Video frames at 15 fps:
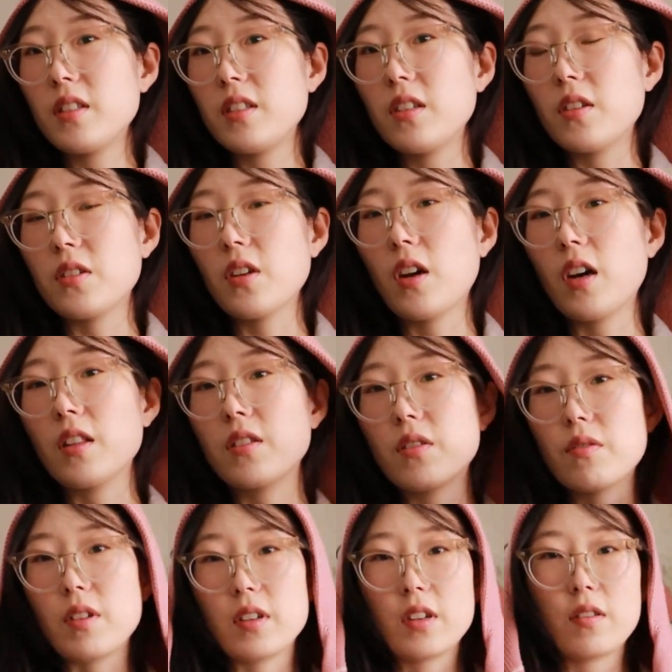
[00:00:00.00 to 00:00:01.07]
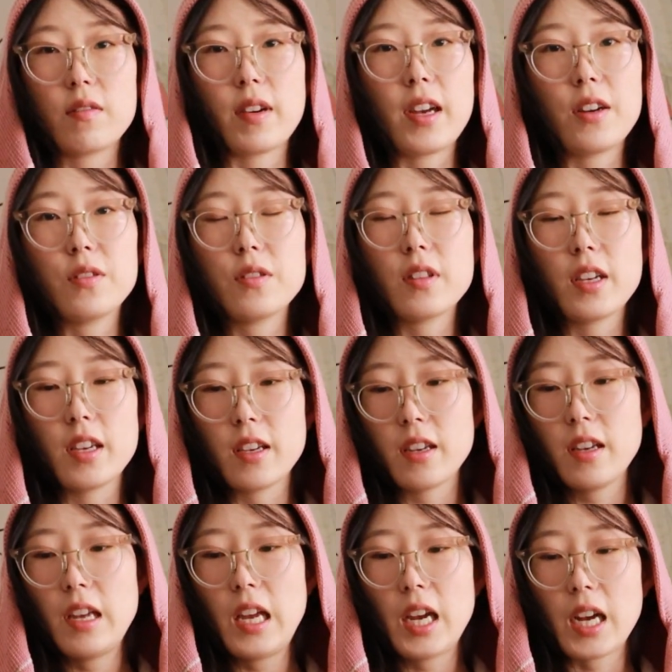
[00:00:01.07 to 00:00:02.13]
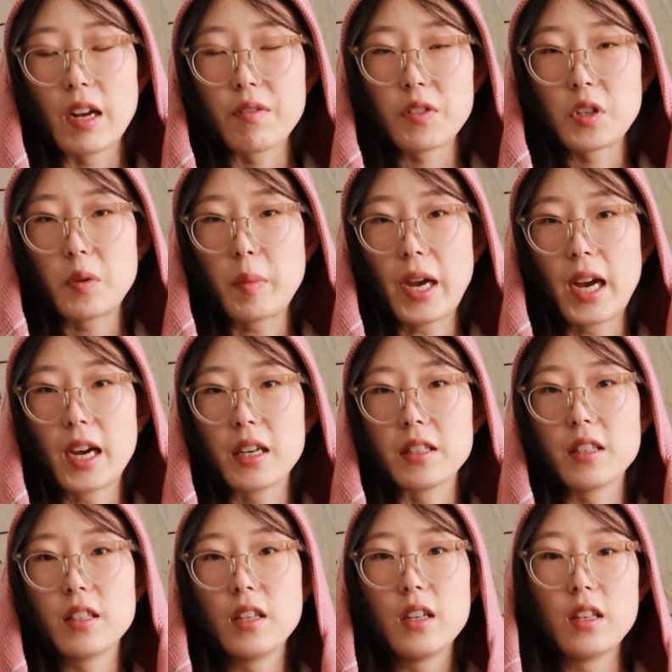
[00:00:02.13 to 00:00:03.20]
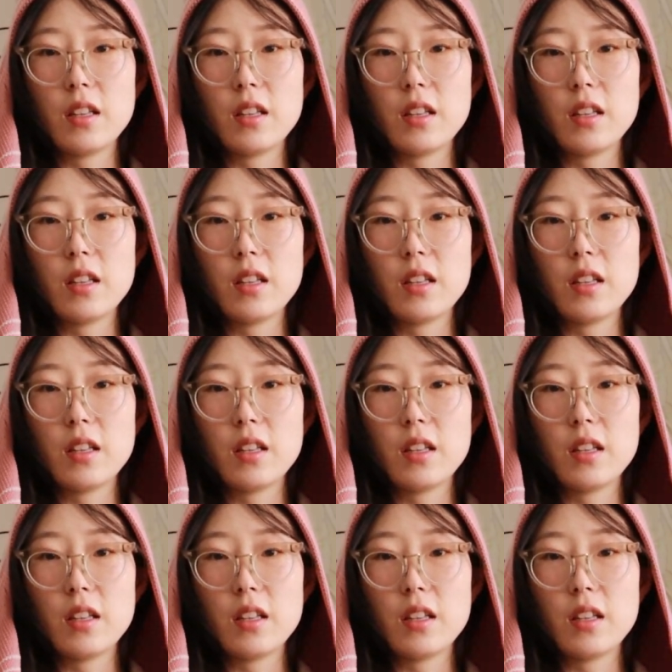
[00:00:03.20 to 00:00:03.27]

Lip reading: see a toddler running around like after a bath.